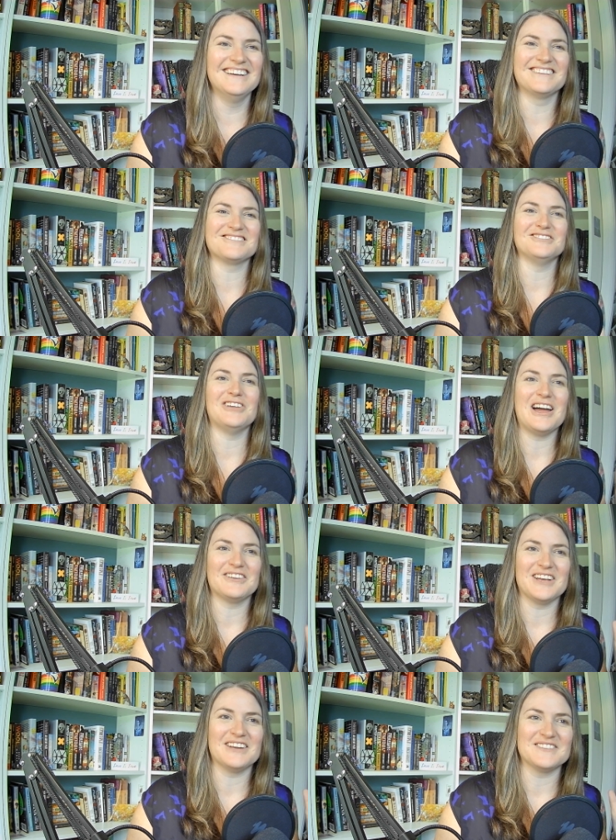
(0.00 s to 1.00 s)
there's a lot
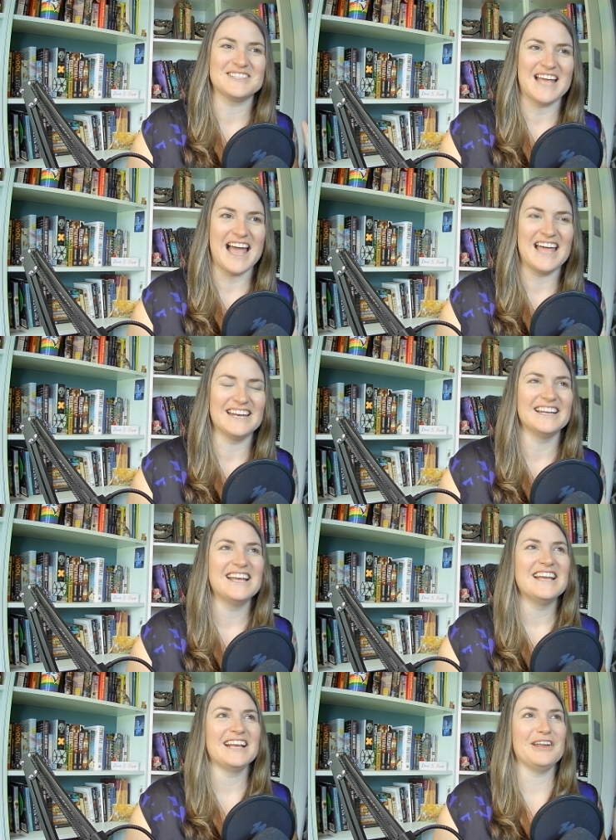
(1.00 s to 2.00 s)
of kind of sad,
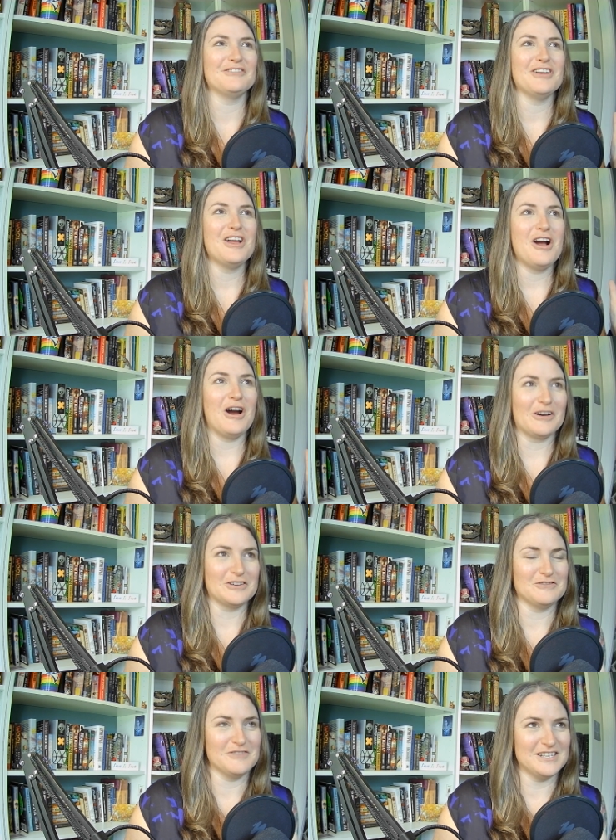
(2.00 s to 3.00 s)
kind of hard
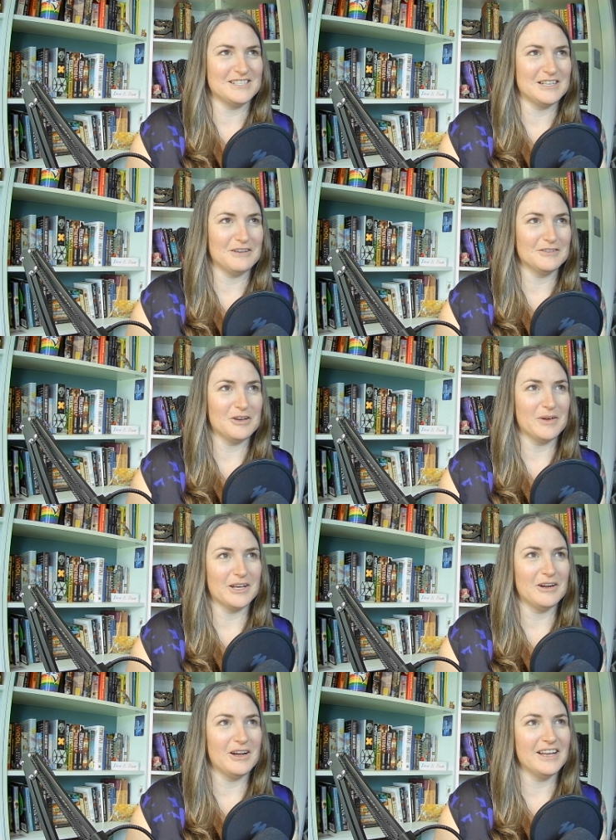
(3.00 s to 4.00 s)
to read stuff going
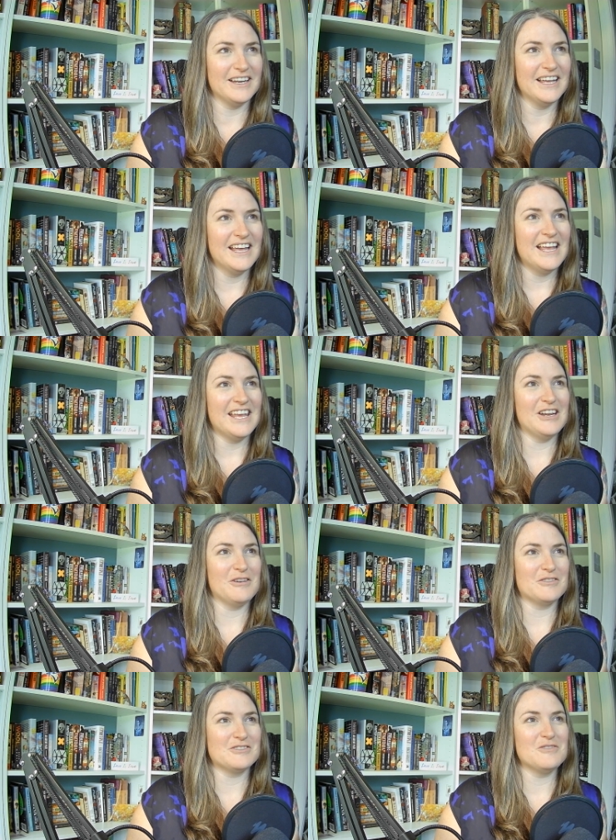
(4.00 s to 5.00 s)
on. You
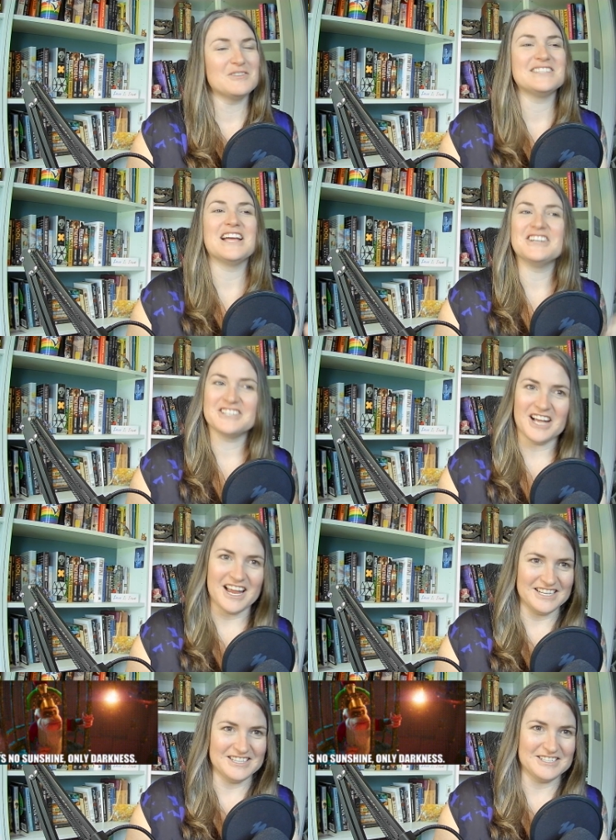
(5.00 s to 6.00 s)
know, there's no
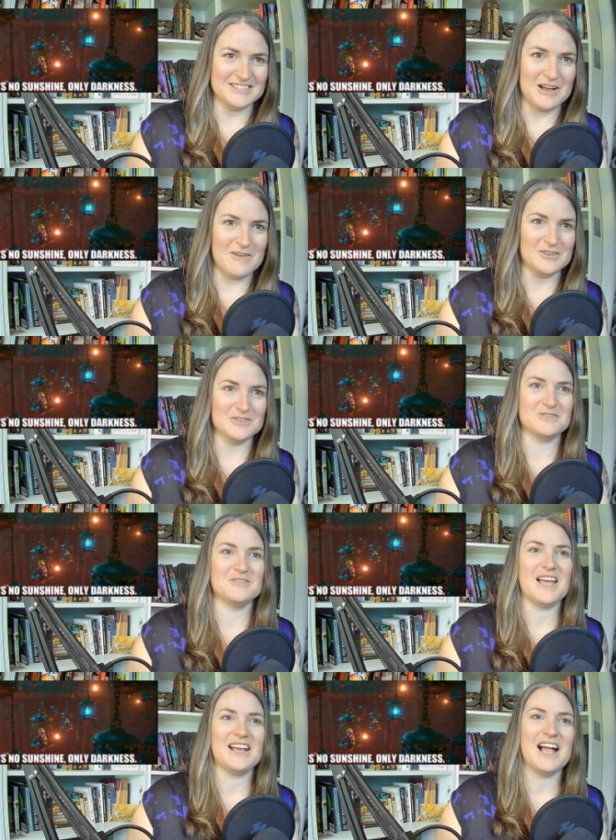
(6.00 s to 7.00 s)
sunshine in this novel. So
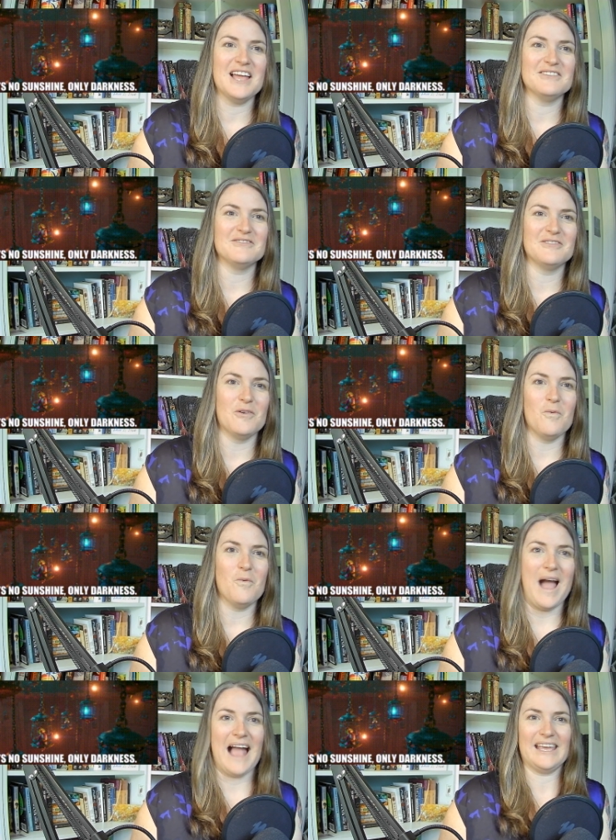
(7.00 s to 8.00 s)
that kind of
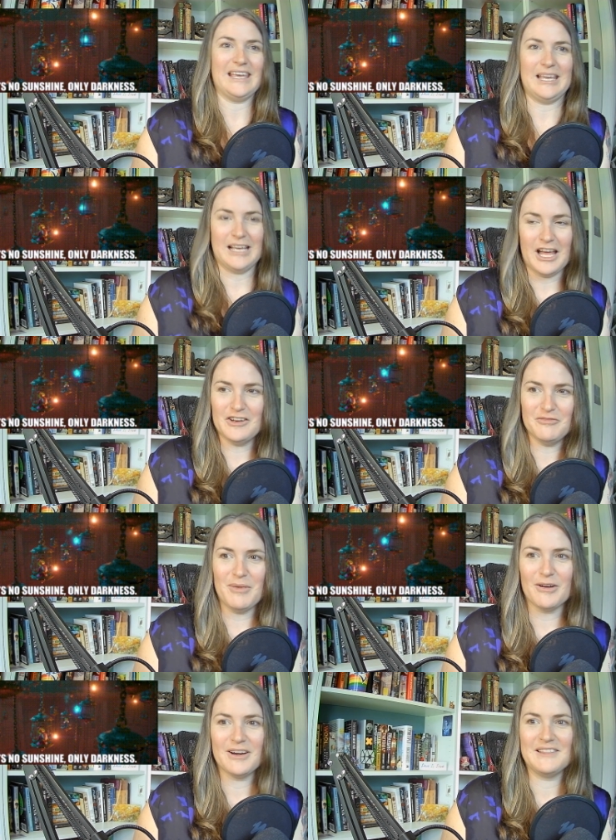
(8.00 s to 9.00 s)
wacky kind of
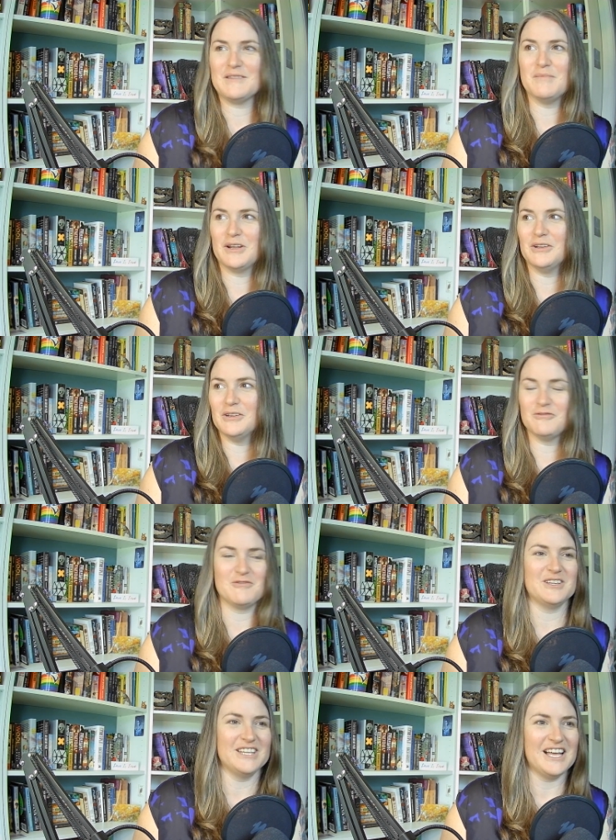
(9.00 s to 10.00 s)
part in the middle
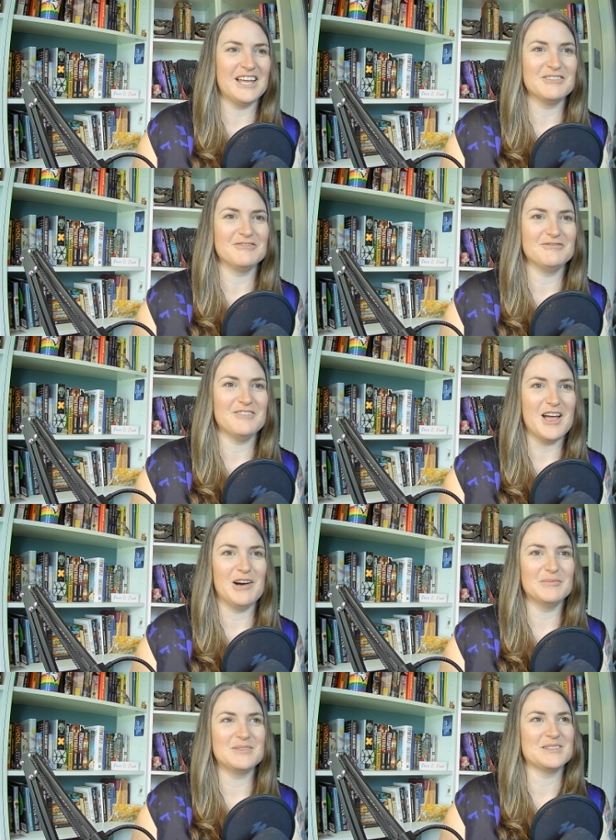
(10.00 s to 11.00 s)
really kind of
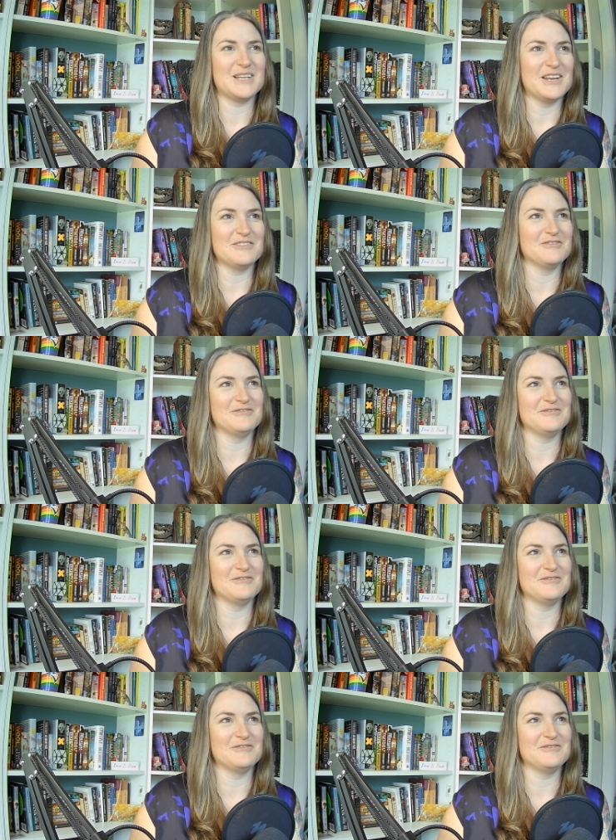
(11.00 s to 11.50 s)
helped kind of